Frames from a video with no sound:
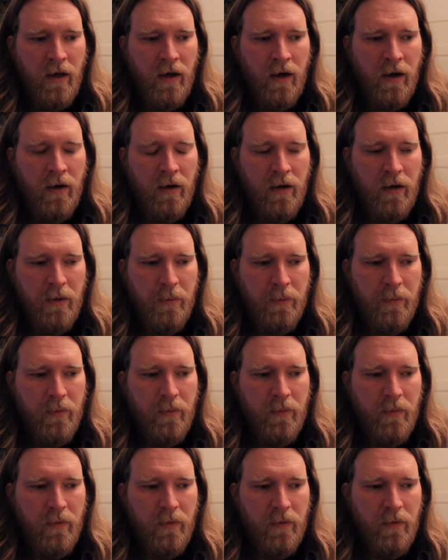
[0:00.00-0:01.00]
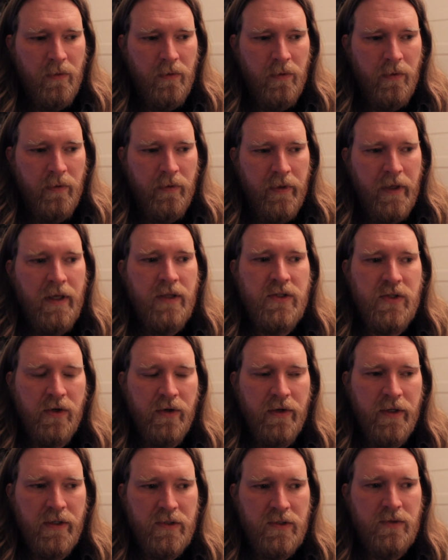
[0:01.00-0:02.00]
The
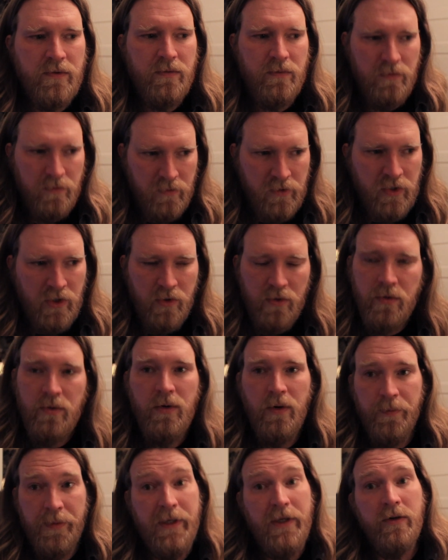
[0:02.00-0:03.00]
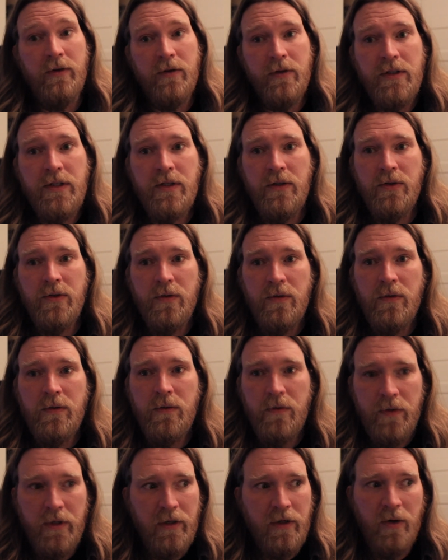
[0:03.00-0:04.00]
answer is to appeal
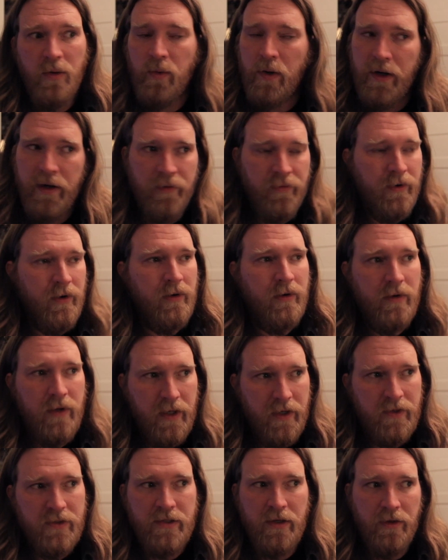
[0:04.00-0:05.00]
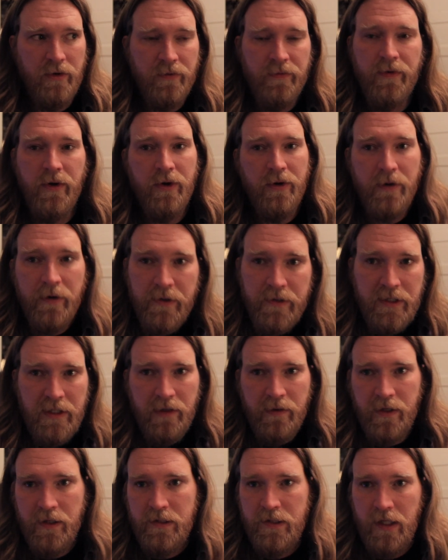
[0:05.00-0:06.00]
to, you know, whatever kind of Southern voters
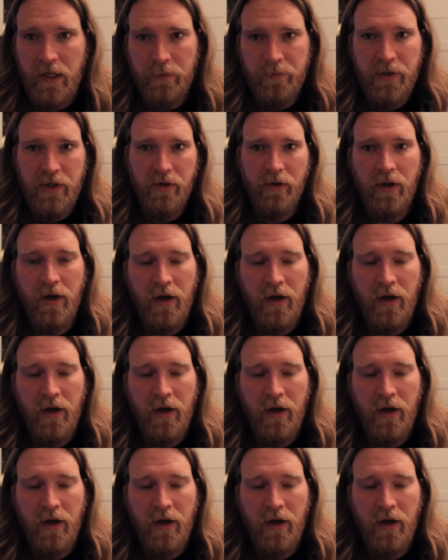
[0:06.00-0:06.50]
he thinks he can peel